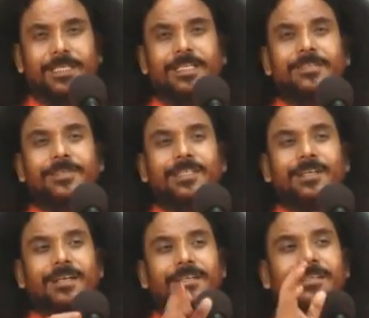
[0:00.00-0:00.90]
Eat with the
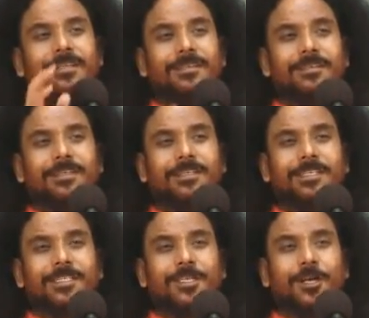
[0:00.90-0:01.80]
right hand. It
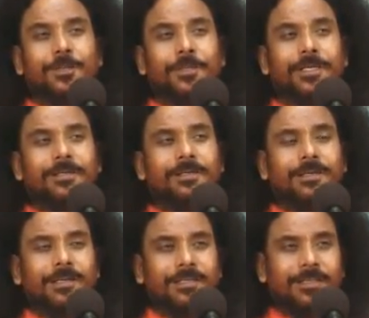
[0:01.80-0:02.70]
does not mean
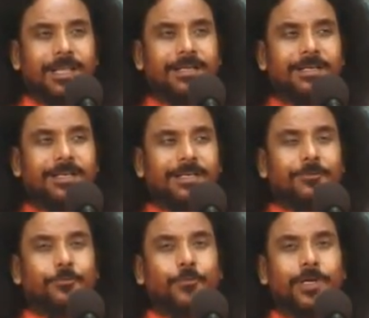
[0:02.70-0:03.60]
that
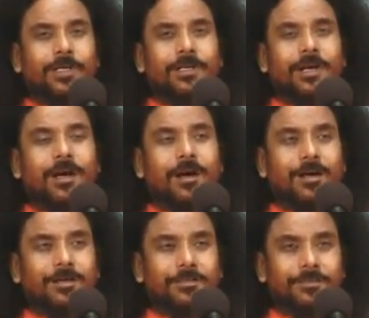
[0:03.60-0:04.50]
take one
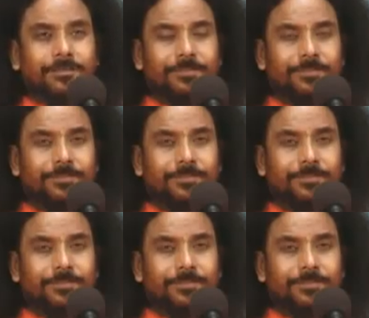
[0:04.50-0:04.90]
arm.